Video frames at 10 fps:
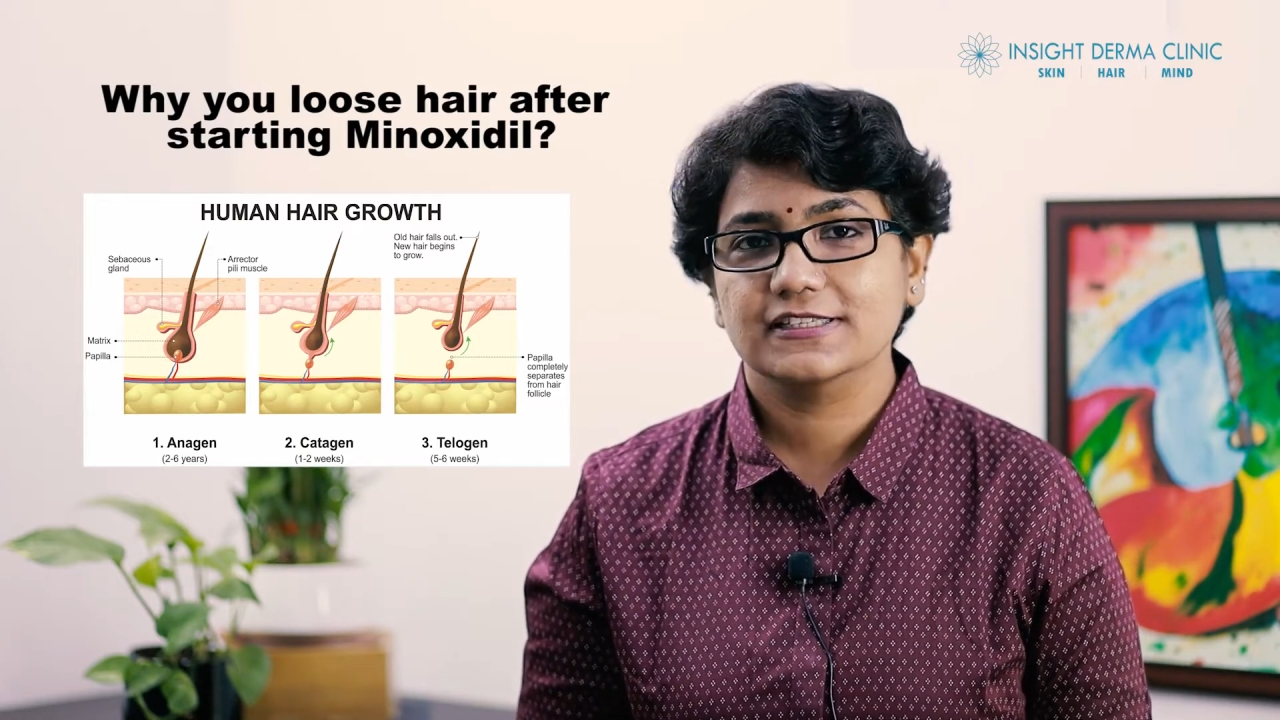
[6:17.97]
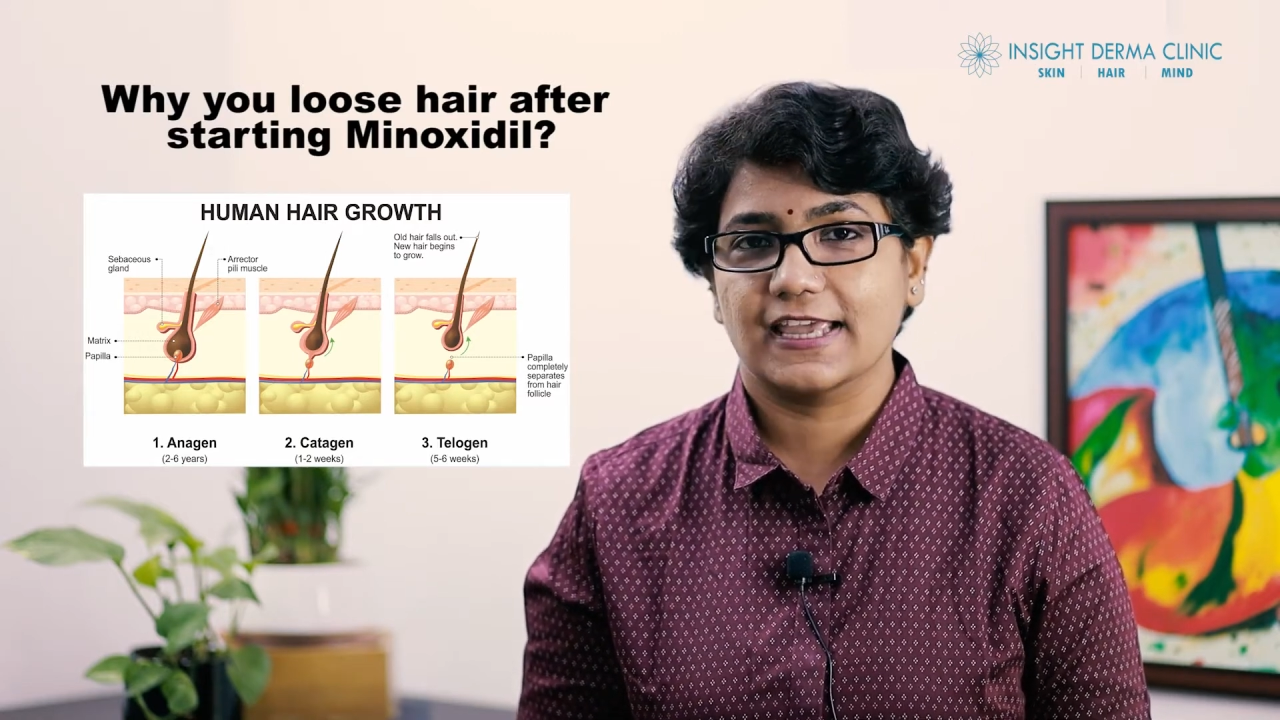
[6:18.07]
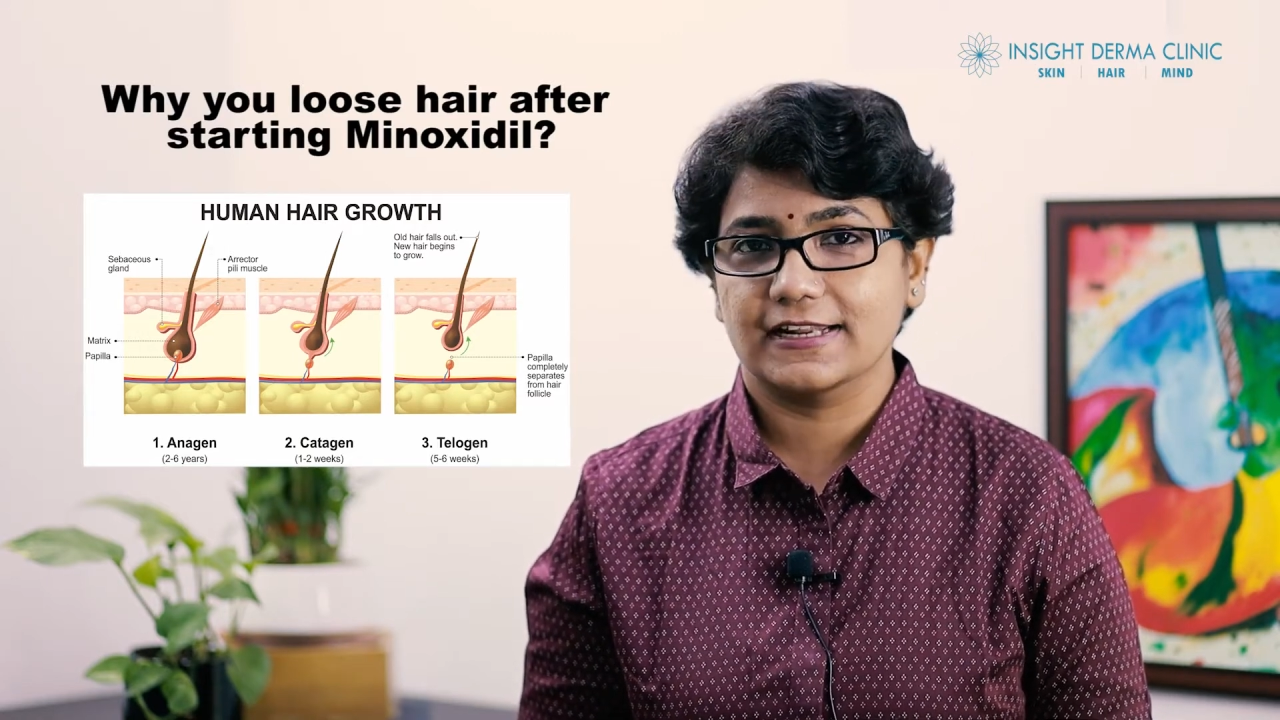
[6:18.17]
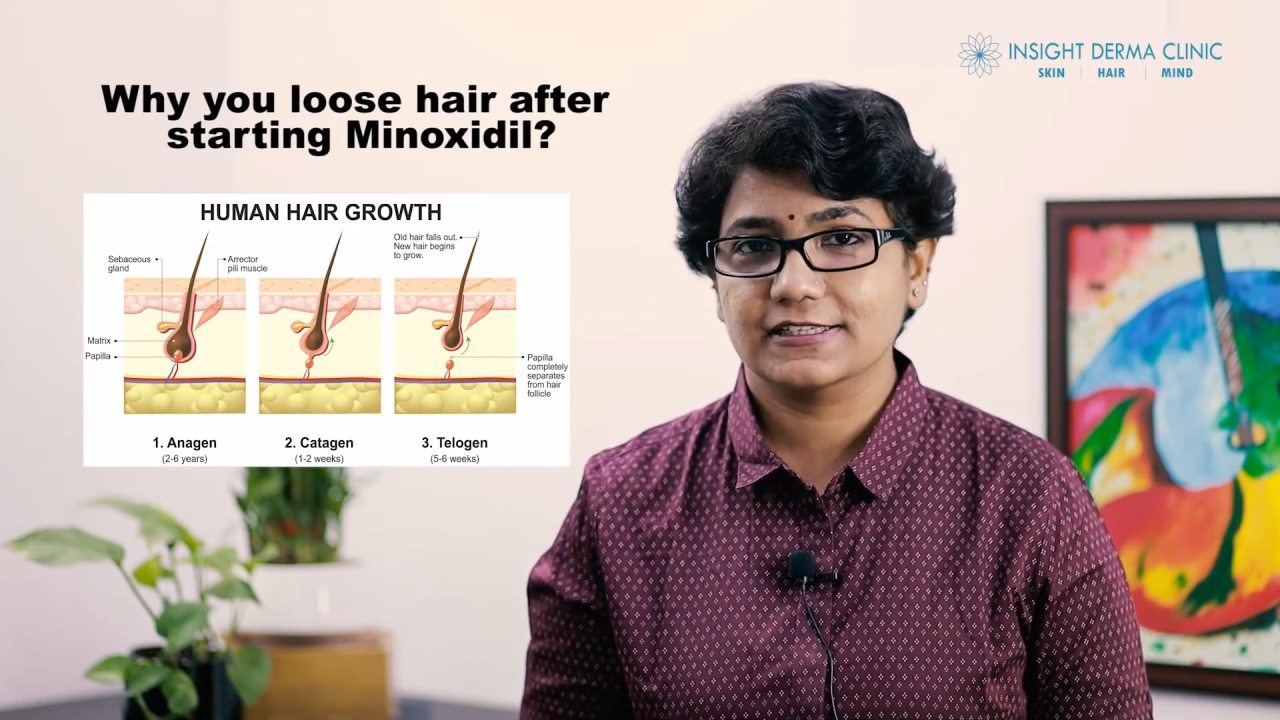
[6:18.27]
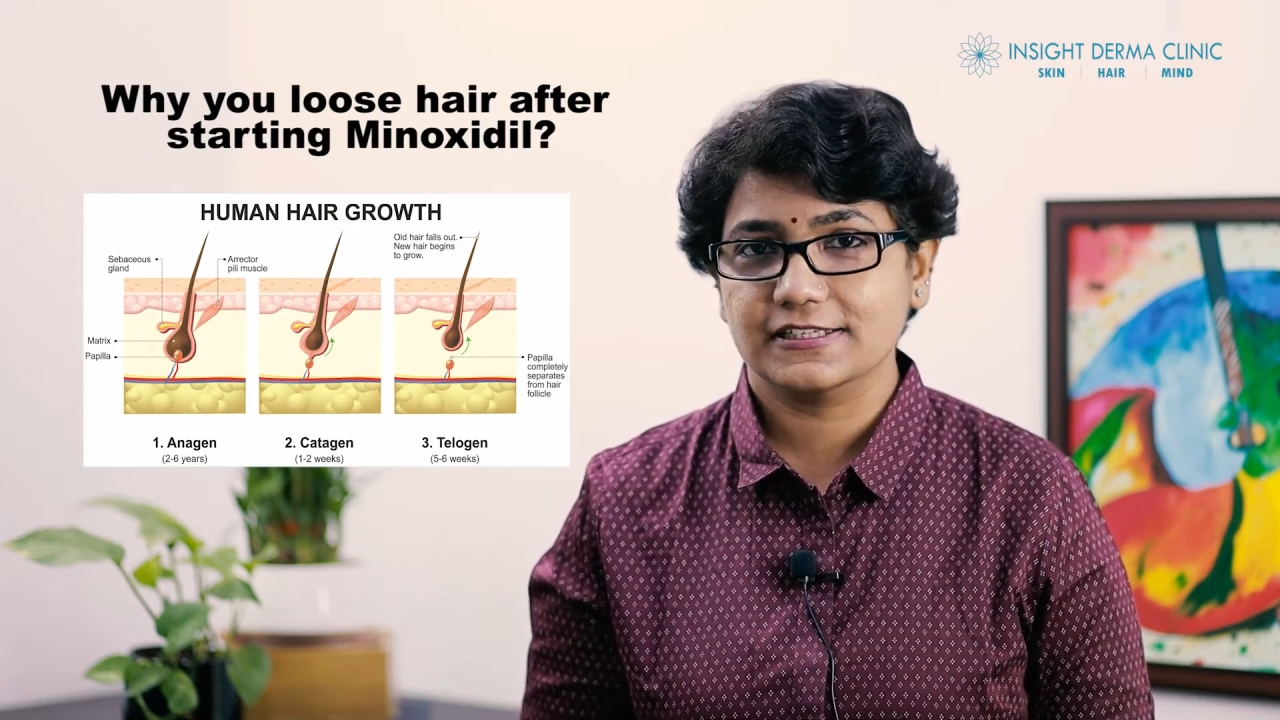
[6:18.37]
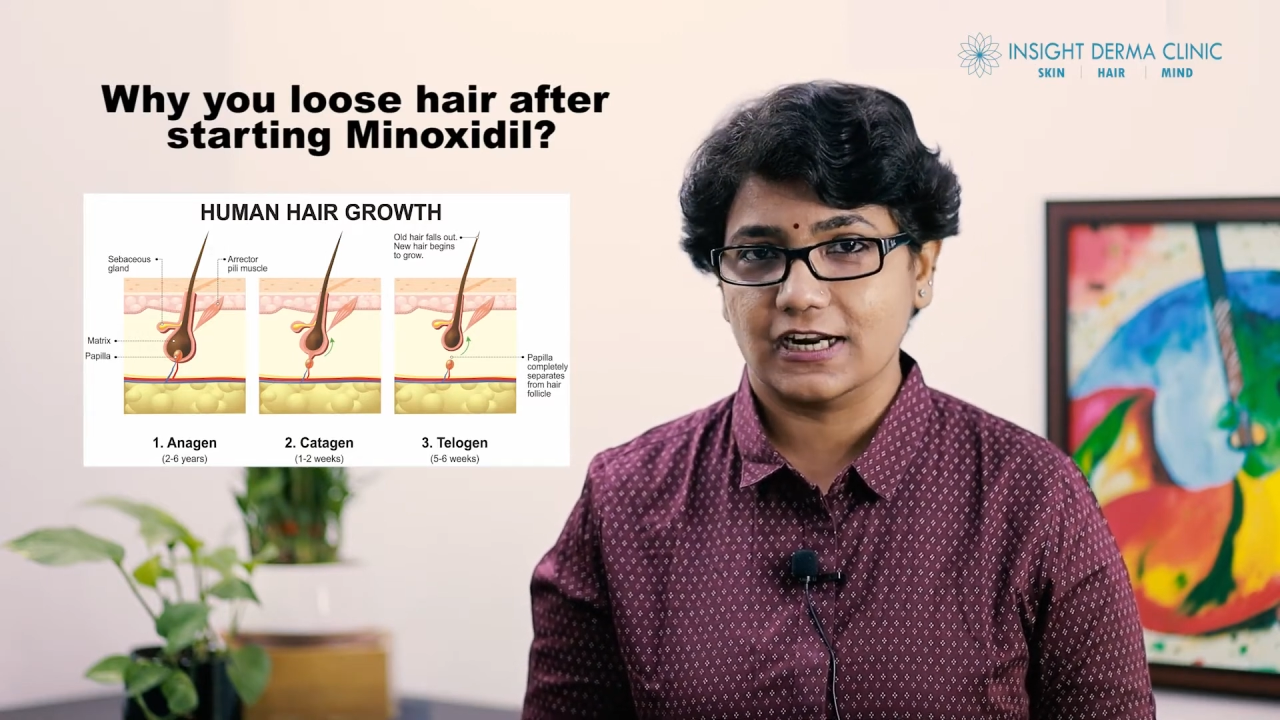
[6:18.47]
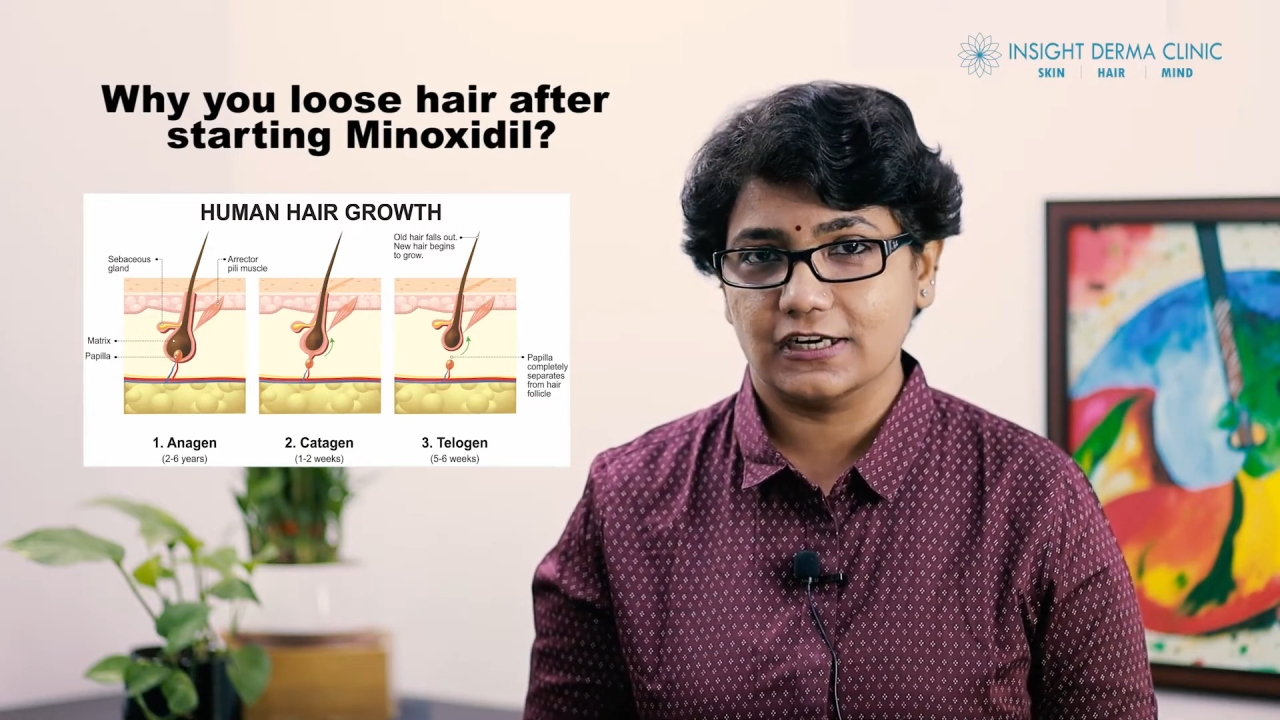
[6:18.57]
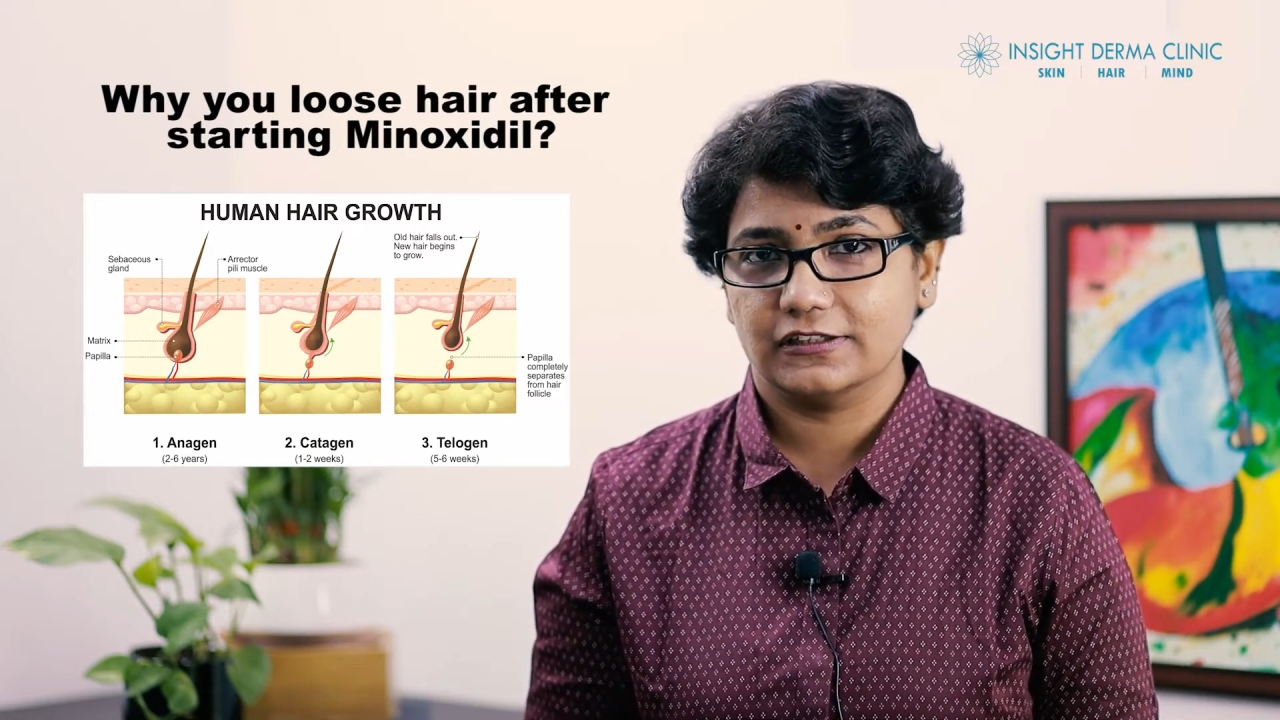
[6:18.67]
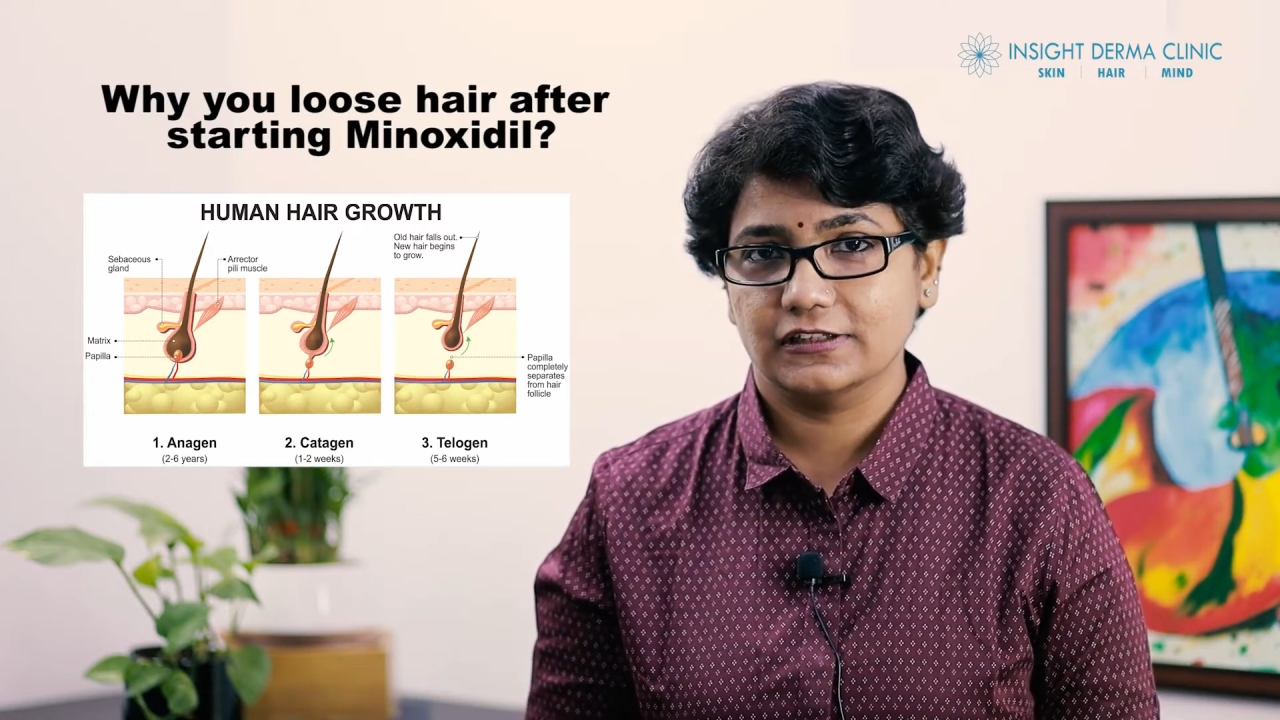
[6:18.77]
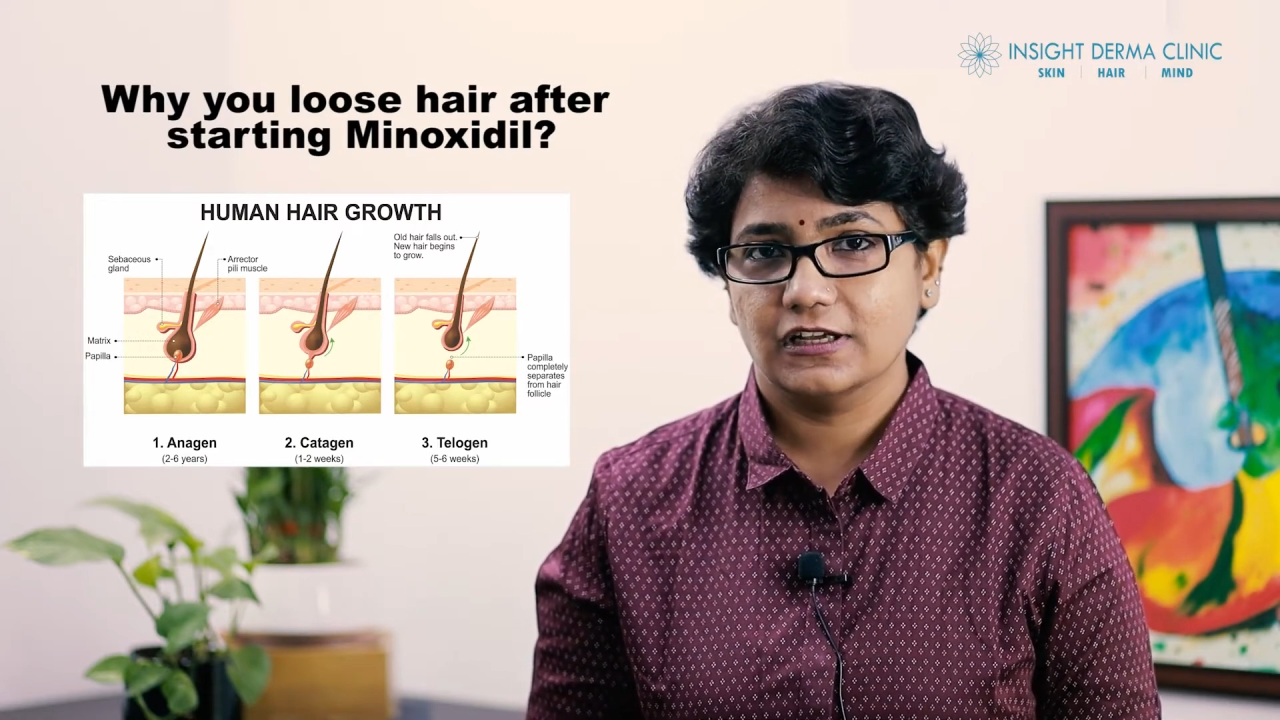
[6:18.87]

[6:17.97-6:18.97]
can start.